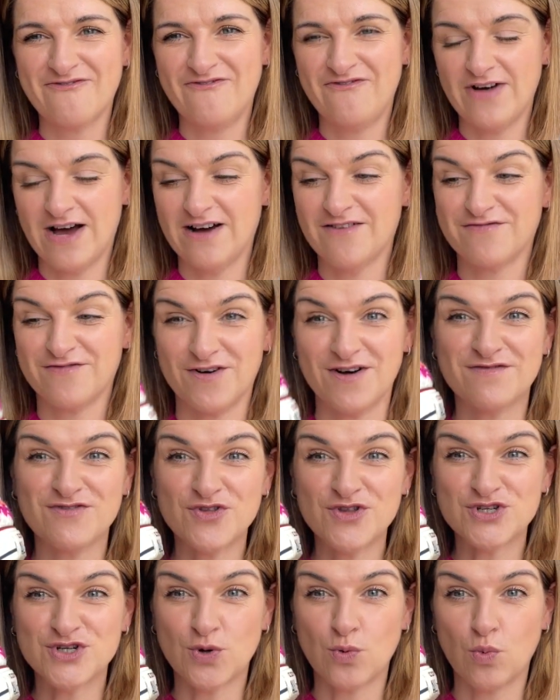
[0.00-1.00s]
I've
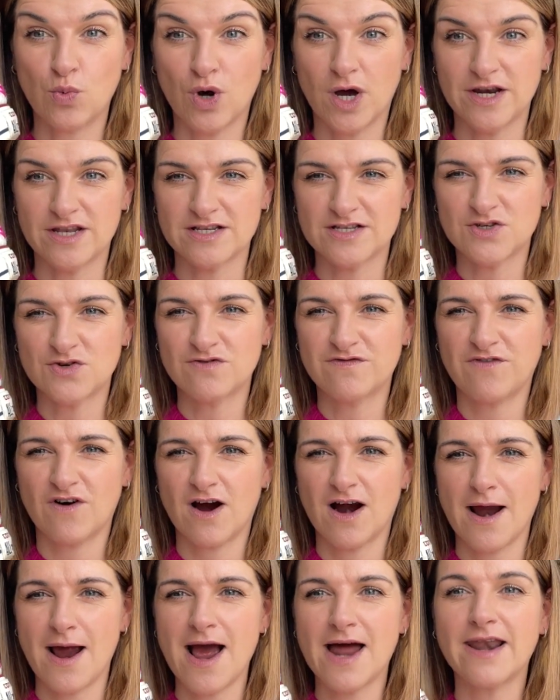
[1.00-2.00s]
only done one so
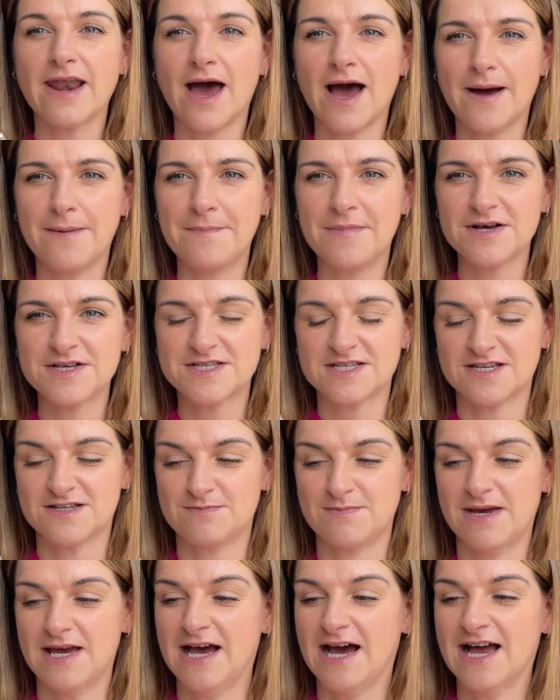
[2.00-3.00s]
far, and I must
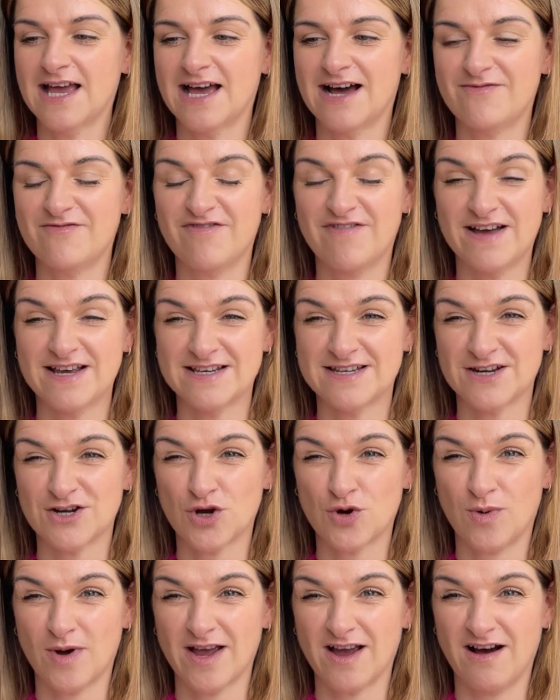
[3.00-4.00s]
admit I am finding it
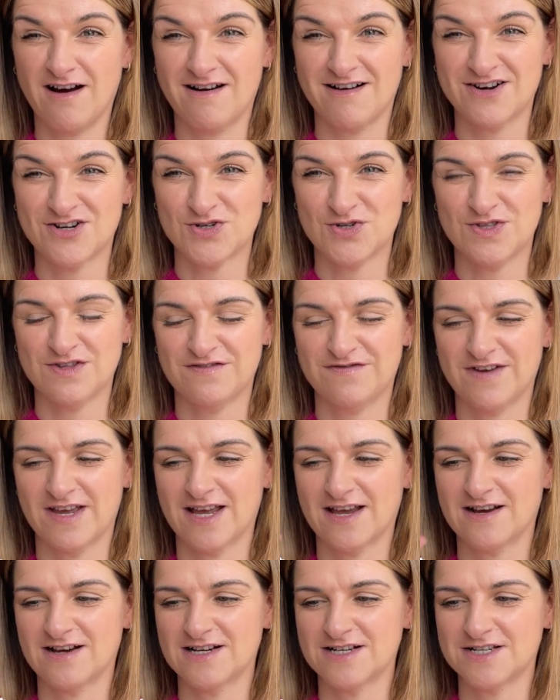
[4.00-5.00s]
quite hard on the
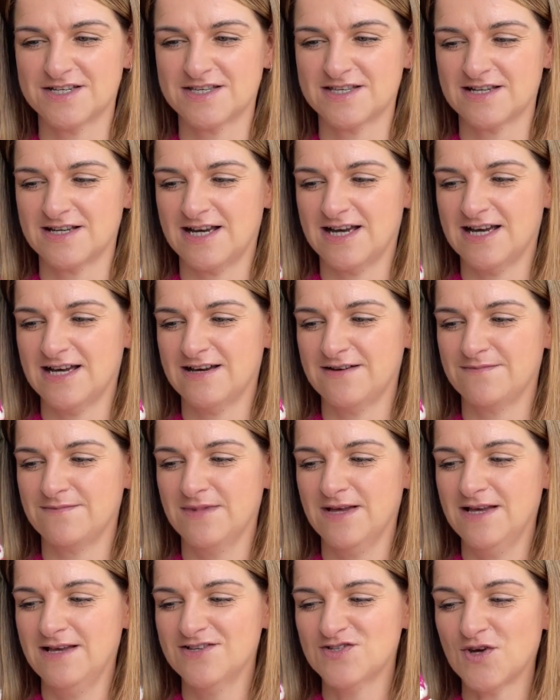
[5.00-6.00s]
fingers.
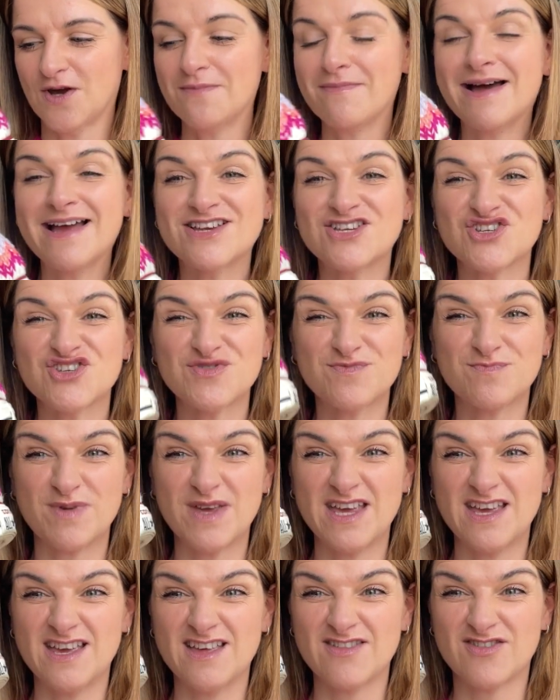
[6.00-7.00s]
So I might just
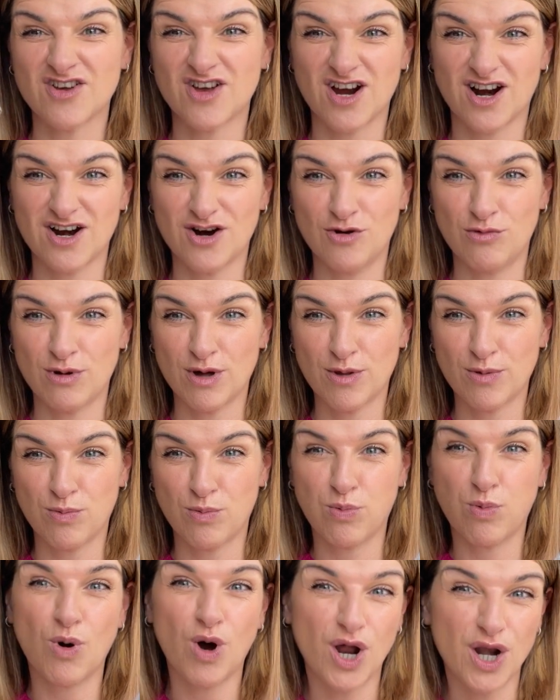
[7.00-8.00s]
be the girl with
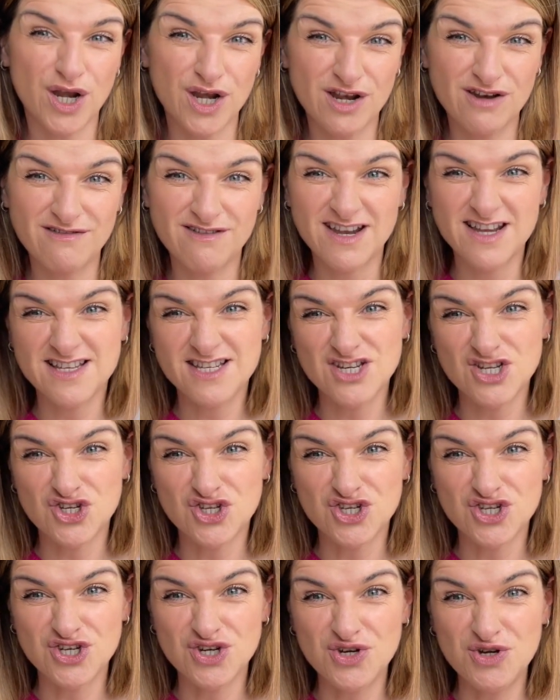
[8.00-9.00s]
one knitted
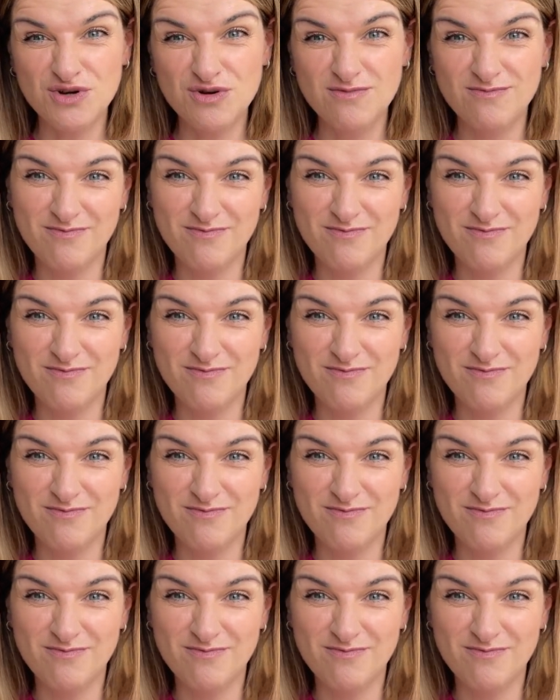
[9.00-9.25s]
shoe.